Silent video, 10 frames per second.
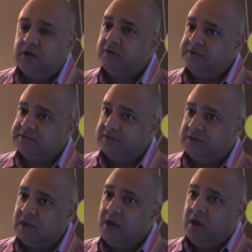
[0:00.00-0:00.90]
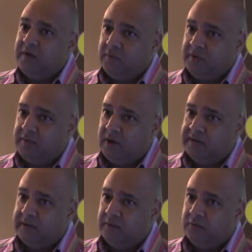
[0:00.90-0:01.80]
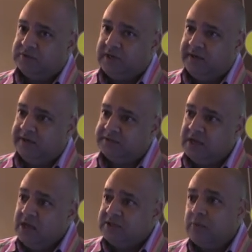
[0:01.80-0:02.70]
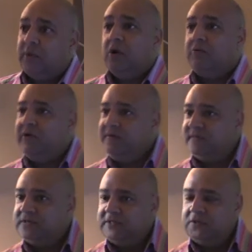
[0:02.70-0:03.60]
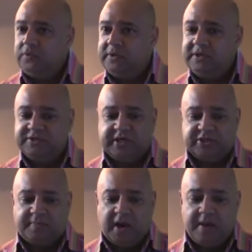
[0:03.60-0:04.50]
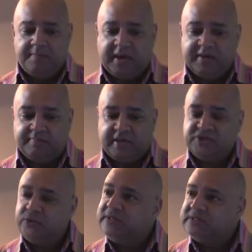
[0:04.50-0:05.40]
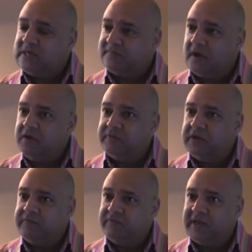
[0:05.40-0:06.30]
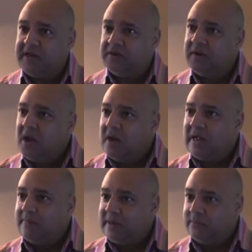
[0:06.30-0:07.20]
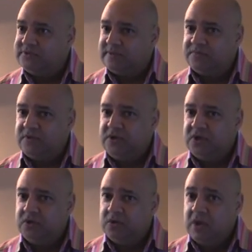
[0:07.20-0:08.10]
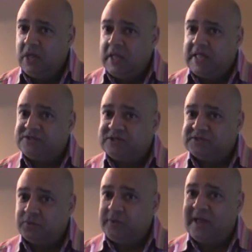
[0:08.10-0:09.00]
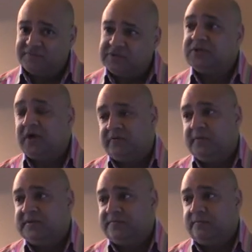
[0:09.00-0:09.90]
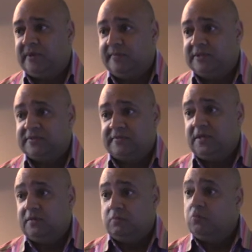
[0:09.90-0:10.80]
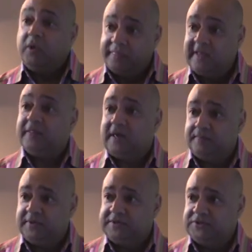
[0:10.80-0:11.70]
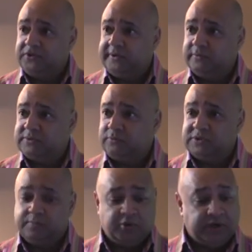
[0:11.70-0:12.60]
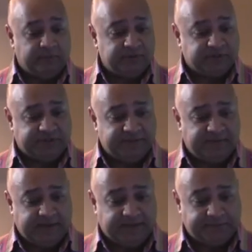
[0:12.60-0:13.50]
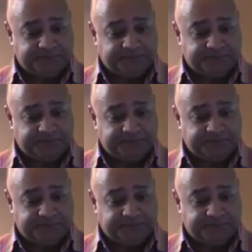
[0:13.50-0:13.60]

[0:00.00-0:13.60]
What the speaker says: cognizant of what the market was telling us. So we're not reinventing the wheel as such by doing stuff over and over again and coming up with something new. It's just that we have to start from a different premise than what the other companies are doing, was the point I was trying to make.